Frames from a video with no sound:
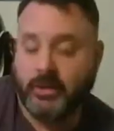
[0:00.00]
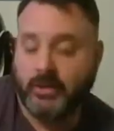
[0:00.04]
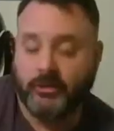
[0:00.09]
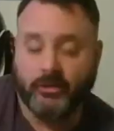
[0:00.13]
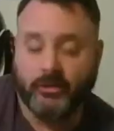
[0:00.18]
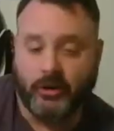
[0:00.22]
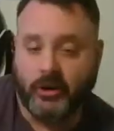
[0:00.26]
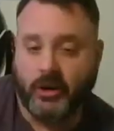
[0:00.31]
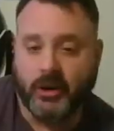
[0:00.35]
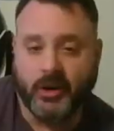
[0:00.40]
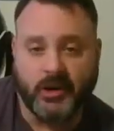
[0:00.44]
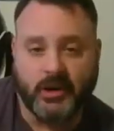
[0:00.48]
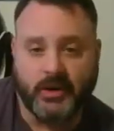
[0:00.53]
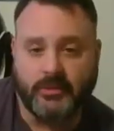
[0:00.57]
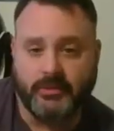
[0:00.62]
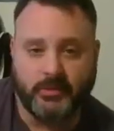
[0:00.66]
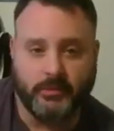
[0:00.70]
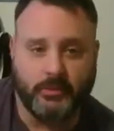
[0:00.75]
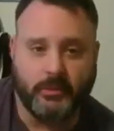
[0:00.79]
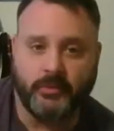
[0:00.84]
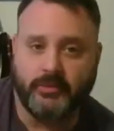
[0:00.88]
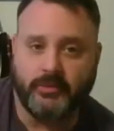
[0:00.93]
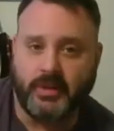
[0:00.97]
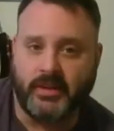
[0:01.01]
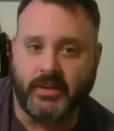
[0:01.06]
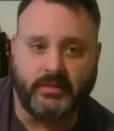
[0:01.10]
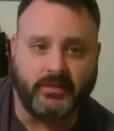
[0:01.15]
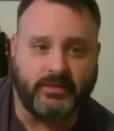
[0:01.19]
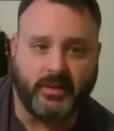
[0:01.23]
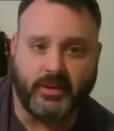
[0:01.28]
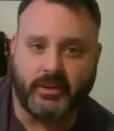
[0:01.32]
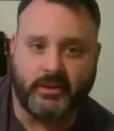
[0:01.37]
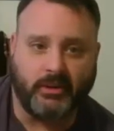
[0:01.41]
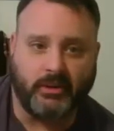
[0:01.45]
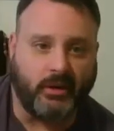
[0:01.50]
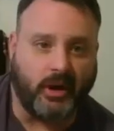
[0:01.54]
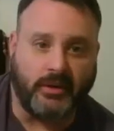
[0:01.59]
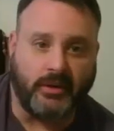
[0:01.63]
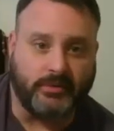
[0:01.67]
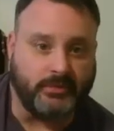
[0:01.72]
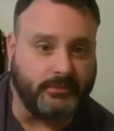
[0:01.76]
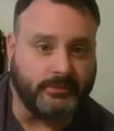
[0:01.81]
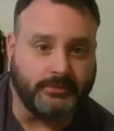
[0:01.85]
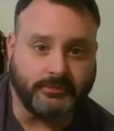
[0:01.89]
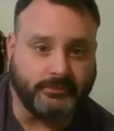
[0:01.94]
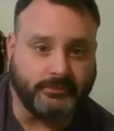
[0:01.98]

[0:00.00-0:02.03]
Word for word: and strong enough to move that defender off him.